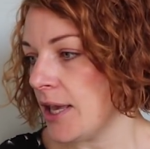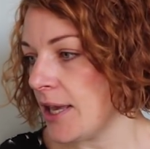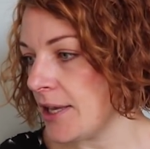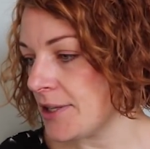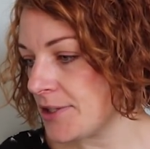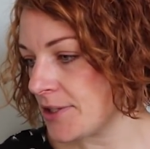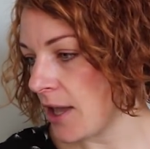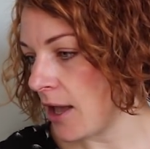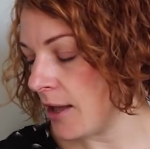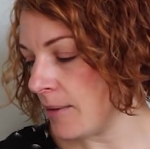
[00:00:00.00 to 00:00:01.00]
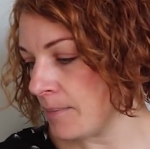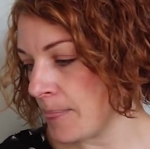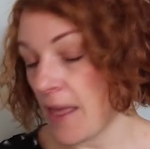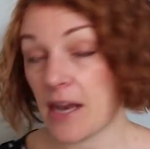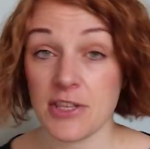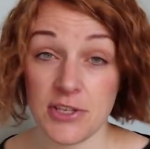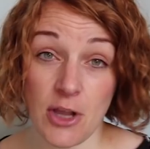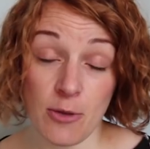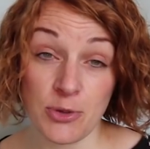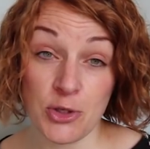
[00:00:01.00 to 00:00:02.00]
is, and it doesn't
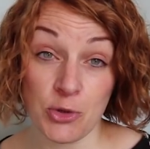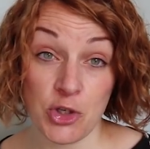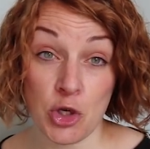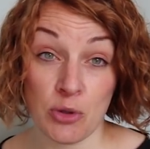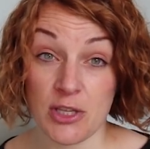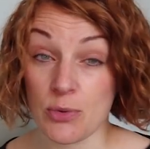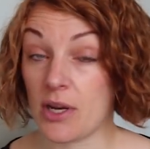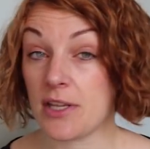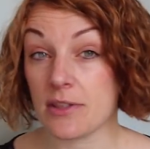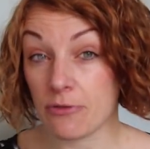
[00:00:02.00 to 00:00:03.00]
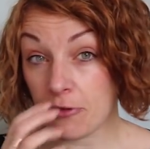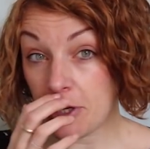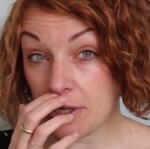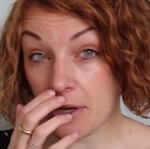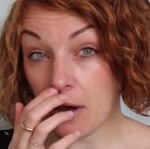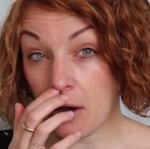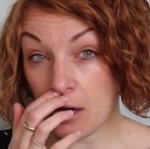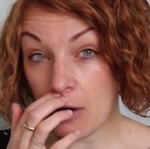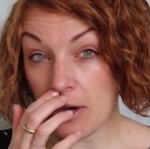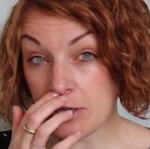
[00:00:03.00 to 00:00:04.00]
open till June, this one, is the Frida
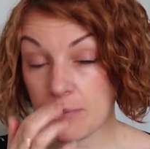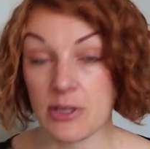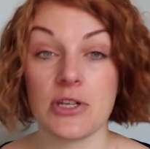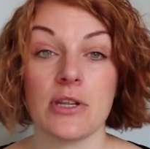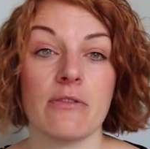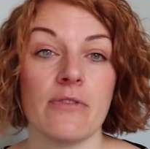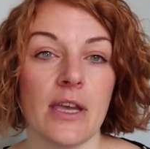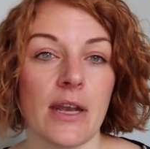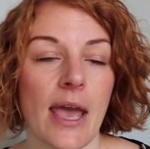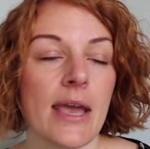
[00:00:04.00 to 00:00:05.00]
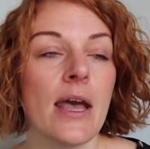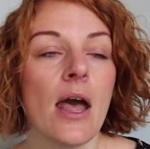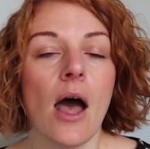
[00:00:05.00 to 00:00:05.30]
Kahlo exhibition at the V&A.